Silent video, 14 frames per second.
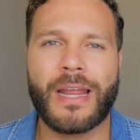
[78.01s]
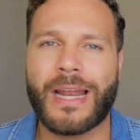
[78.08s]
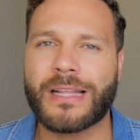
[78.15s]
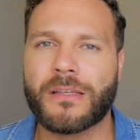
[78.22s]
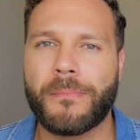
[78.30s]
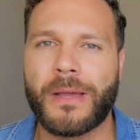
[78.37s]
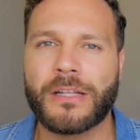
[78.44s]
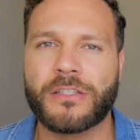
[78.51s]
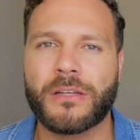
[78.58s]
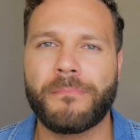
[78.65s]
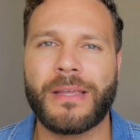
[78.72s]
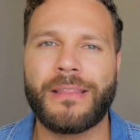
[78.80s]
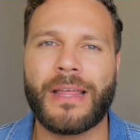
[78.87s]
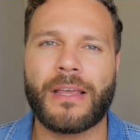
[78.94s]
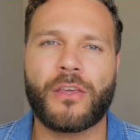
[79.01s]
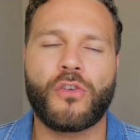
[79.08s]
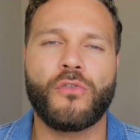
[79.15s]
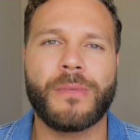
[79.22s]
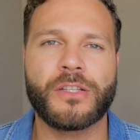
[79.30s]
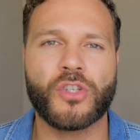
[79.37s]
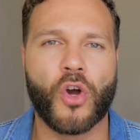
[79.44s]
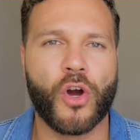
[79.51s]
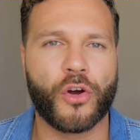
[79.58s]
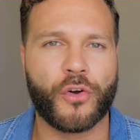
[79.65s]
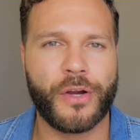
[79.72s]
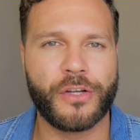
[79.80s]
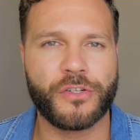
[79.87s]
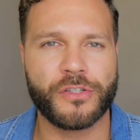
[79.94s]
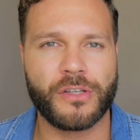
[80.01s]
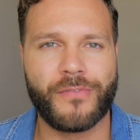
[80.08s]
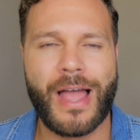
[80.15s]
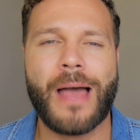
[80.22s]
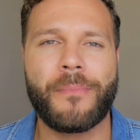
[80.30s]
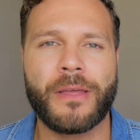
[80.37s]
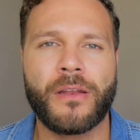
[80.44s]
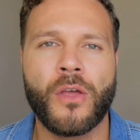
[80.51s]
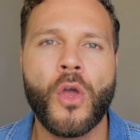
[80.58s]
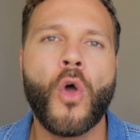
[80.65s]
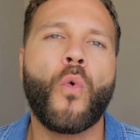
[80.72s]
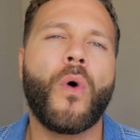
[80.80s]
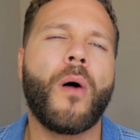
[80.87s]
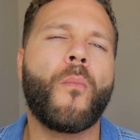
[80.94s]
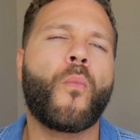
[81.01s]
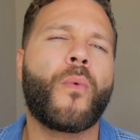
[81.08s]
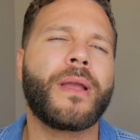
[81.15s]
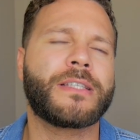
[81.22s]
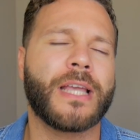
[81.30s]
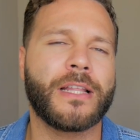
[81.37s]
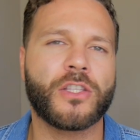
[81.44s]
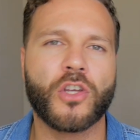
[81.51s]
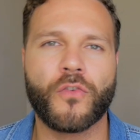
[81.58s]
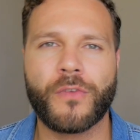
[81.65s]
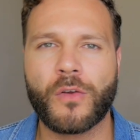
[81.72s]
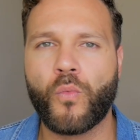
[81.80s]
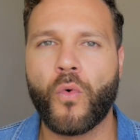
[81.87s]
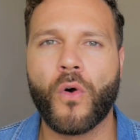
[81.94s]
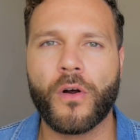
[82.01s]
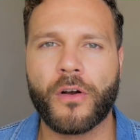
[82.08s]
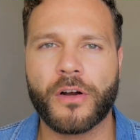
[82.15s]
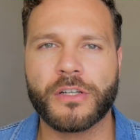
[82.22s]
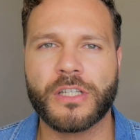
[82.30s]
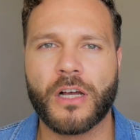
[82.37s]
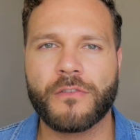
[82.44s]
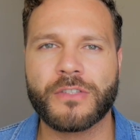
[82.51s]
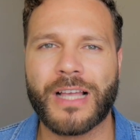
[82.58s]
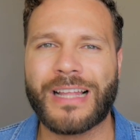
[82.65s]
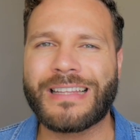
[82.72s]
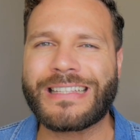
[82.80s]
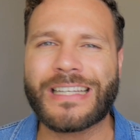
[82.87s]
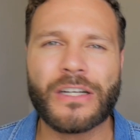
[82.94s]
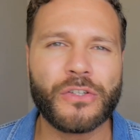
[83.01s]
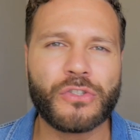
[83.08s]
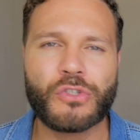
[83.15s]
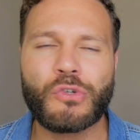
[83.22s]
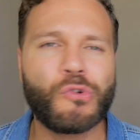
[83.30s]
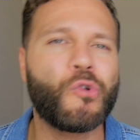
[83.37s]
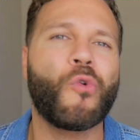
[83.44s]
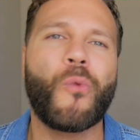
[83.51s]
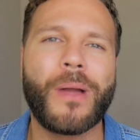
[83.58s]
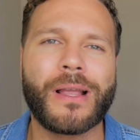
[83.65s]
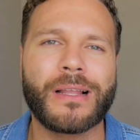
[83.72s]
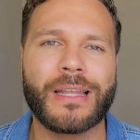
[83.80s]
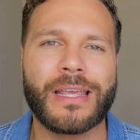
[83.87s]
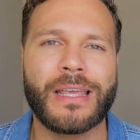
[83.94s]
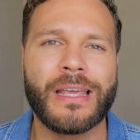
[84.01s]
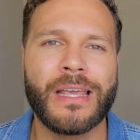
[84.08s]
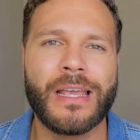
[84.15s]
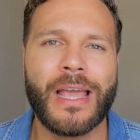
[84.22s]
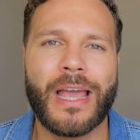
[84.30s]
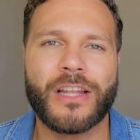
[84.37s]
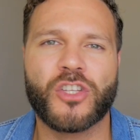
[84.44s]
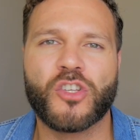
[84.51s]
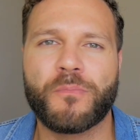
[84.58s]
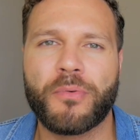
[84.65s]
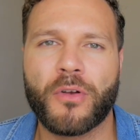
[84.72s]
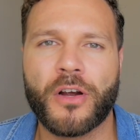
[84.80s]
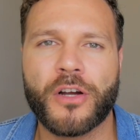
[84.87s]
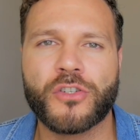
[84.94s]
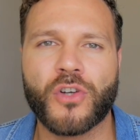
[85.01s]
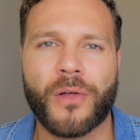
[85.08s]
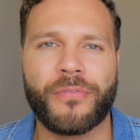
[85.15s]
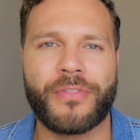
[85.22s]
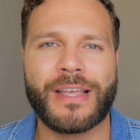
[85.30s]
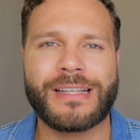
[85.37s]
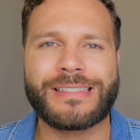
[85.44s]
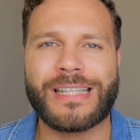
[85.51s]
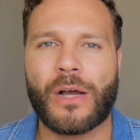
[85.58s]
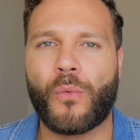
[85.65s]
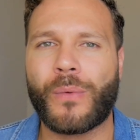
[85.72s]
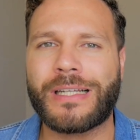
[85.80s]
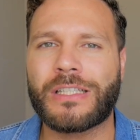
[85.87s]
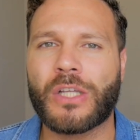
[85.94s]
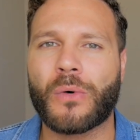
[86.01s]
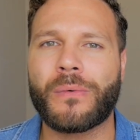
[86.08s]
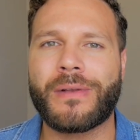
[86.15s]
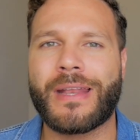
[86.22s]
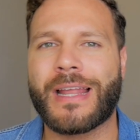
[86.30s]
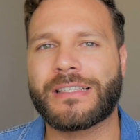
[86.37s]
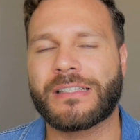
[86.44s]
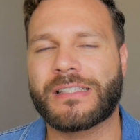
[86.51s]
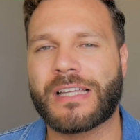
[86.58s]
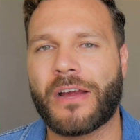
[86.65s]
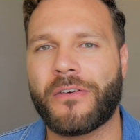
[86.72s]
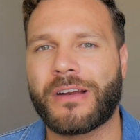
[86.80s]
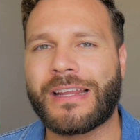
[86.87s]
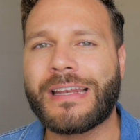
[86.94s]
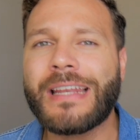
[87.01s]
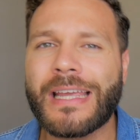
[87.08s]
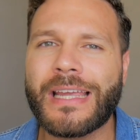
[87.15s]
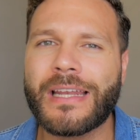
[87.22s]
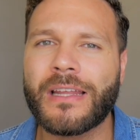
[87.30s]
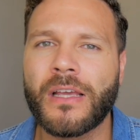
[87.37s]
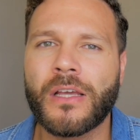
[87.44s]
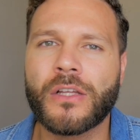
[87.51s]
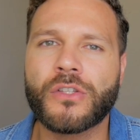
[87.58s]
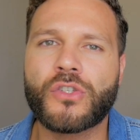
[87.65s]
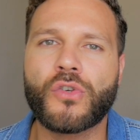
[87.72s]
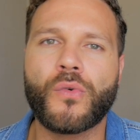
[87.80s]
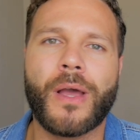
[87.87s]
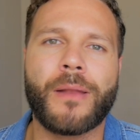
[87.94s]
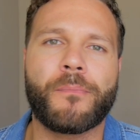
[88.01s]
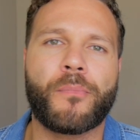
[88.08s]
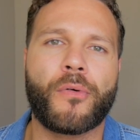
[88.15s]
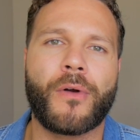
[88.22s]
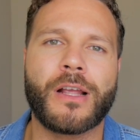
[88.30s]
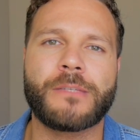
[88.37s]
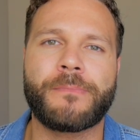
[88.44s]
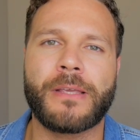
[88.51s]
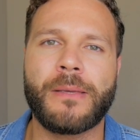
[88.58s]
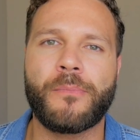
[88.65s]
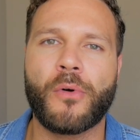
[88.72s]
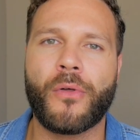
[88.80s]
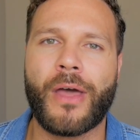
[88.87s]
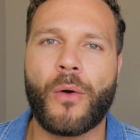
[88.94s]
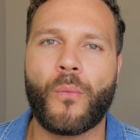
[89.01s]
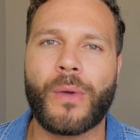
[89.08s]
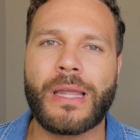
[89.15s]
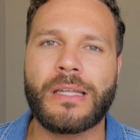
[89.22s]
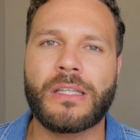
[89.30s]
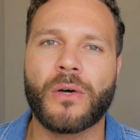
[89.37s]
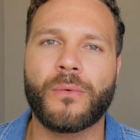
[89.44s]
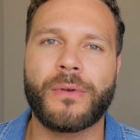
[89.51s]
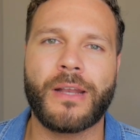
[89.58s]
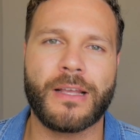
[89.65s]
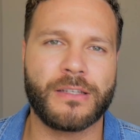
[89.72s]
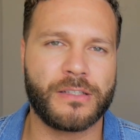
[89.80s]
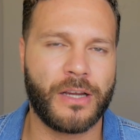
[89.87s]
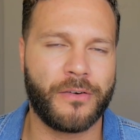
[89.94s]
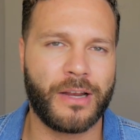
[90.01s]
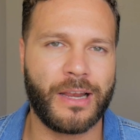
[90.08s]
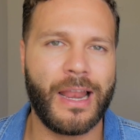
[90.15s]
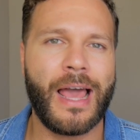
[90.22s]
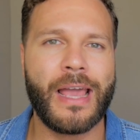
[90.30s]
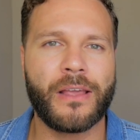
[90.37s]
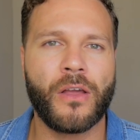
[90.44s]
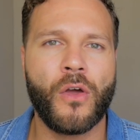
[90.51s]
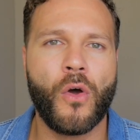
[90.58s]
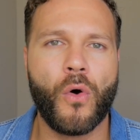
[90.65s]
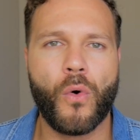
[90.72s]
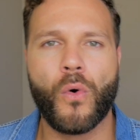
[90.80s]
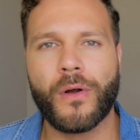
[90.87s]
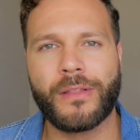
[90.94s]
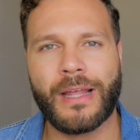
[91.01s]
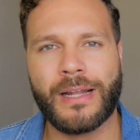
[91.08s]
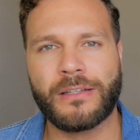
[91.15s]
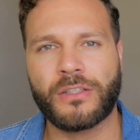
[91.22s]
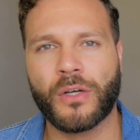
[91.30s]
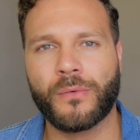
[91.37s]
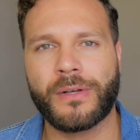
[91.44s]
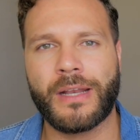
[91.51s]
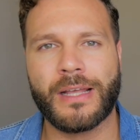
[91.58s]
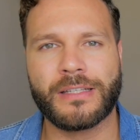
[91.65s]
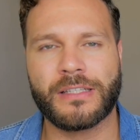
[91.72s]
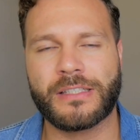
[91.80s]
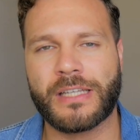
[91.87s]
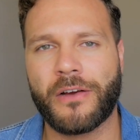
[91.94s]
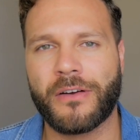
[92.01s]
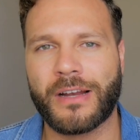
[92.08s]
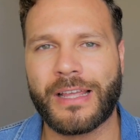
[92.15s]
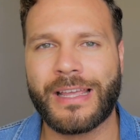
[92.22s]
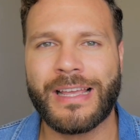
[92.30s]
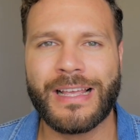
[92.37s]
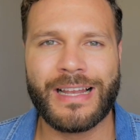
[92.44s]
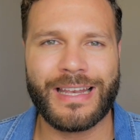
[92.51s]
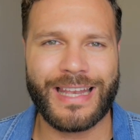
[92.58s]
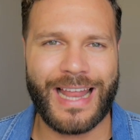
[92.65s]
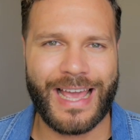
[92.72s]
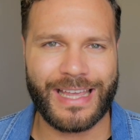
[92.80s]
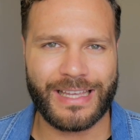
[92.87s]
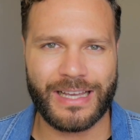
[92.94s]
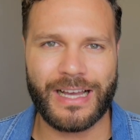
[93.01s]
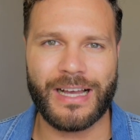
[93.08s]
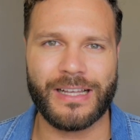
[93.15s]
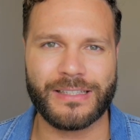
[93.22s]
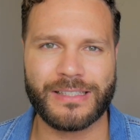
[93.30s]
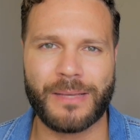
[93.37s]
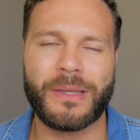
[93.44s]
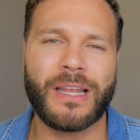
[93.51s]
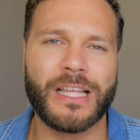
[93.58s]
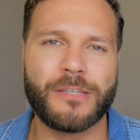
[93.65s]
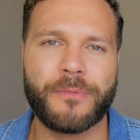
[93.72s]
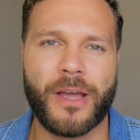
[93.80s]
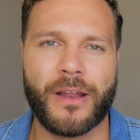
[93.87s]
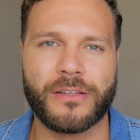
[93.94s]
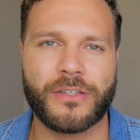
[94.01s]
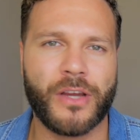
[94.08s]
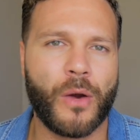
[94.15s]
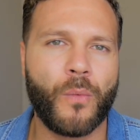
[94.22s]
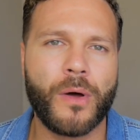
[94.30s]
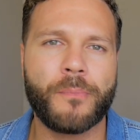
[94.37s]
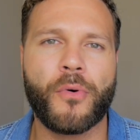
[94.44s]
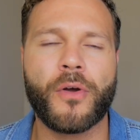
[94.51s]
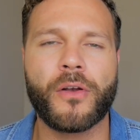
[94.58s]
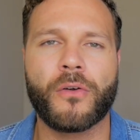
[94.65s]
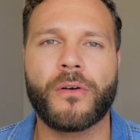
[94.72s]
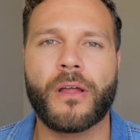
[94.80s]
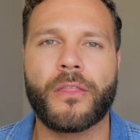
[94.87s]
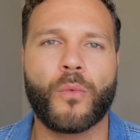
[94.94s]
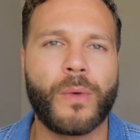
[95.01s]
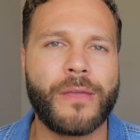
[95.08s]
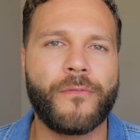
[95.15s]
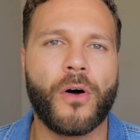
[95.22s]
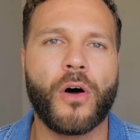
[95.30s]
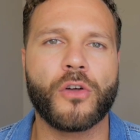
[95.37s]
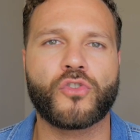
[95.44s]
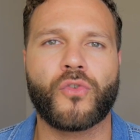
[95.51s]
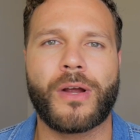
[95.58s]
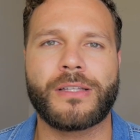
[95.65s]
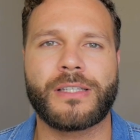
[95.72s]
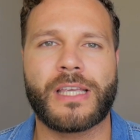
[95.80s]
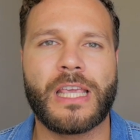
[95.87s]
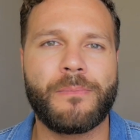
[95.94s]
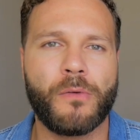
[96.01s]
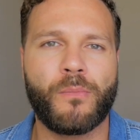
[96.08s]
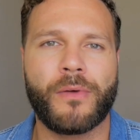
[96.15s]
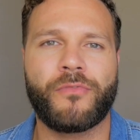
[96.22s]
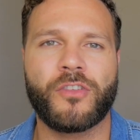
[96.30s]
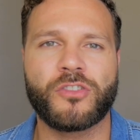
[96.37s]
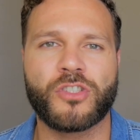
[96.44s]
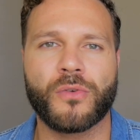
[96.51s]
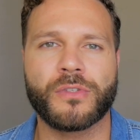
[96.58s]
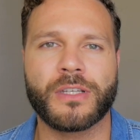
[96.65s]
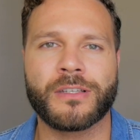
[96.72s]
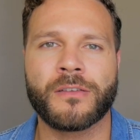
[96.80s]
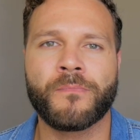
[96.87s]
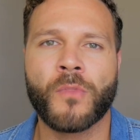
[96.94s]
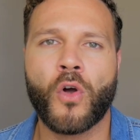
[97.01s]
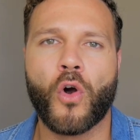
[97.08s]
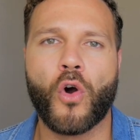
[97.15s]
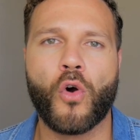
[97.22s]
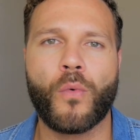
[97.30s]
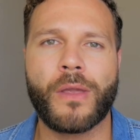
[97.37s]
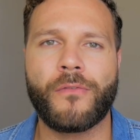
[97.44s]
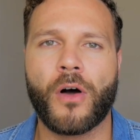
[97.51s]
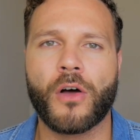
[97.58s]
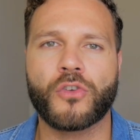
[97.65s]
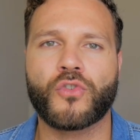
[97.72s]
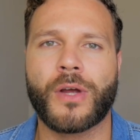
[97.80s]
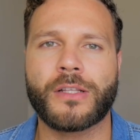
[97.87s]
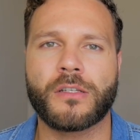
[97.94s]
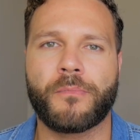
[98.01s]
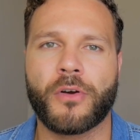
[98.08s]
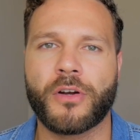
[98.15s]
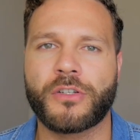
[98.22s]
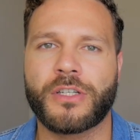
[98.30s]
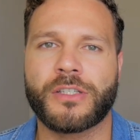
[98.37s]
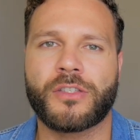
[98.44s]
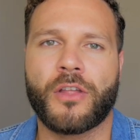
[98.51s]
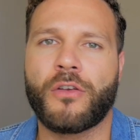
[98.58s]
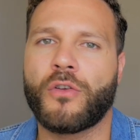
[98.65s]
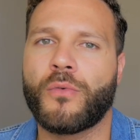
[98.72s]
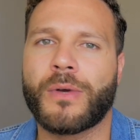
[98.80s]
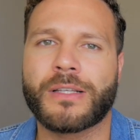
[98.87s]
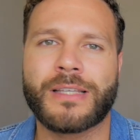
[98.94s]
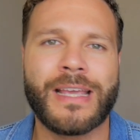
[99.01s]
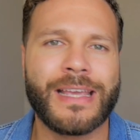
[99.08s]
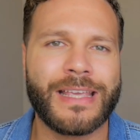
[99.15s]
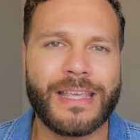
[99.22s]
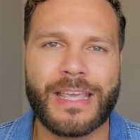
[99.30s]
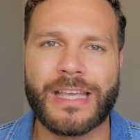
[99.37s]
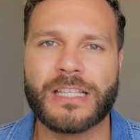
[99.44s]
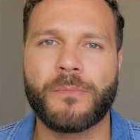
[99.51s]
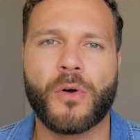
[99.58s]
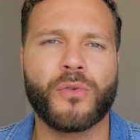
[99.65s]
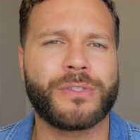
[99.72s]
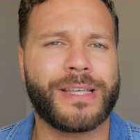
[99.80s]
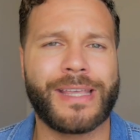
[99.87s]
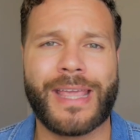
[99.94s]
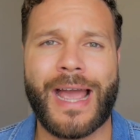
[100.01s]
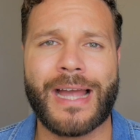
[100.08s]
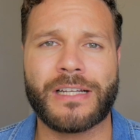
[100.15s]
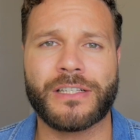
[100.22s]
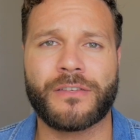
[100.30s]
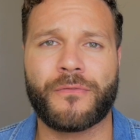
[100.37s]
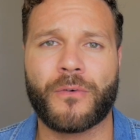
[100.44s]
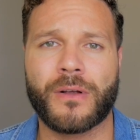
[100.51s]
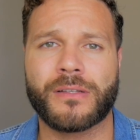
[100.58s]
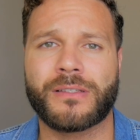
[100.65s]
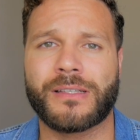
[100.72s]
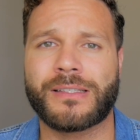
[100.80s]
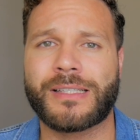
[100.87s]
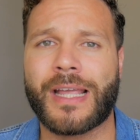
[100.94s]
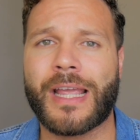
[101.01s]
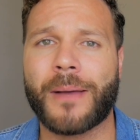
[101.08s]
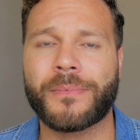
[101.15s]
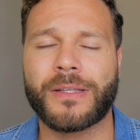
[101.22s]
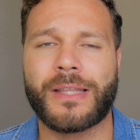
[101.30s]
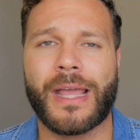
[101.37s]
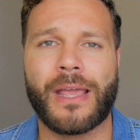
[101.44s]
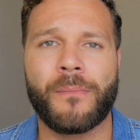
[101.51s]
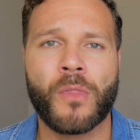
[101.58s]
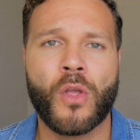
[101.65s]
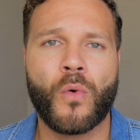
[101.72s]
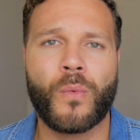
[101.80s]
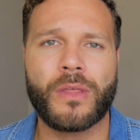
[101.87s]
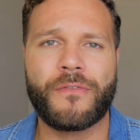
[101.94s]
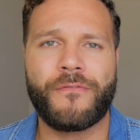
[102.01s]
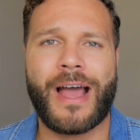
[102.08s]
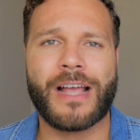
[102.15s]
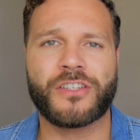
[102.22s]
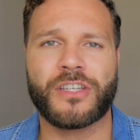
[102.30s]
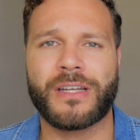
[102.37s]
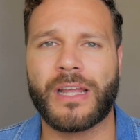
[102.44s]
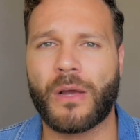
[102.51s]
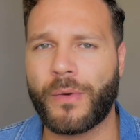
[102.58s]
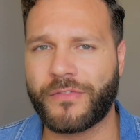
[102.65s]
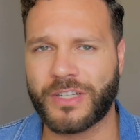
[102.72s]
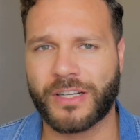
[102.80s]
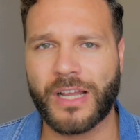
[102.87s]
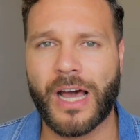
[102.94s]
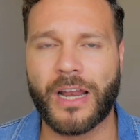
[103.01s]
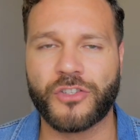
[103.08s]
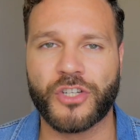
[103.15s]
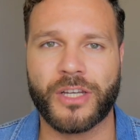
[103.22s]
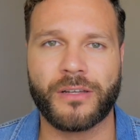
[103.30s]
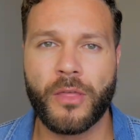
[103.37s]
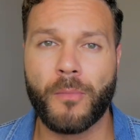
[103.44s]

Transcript: And not to mention, being that humans are creatures of habit, well, we tend to reward ourselves a little too quickly and splurge on things that we don't necessarily need to impress people that we don't necessarily like, or that don't necessarily like us. I mean, let's be honest here. At one point or another, we've all tried to keep up with the Joneses, or we've all tried to purchase the newest gizmos and gadgets for us to stay up to date with fashion and with technology.